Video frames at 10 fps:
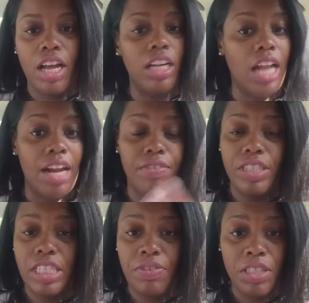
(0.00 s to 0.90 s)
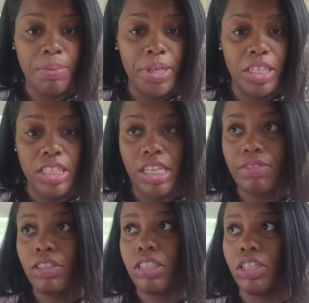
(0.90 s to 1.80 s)
a lot of us have experienced
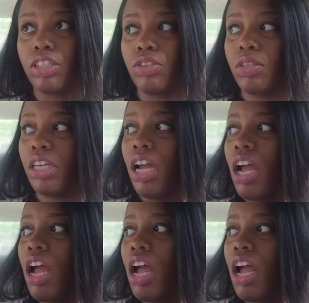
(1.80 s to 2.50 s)
after surgery.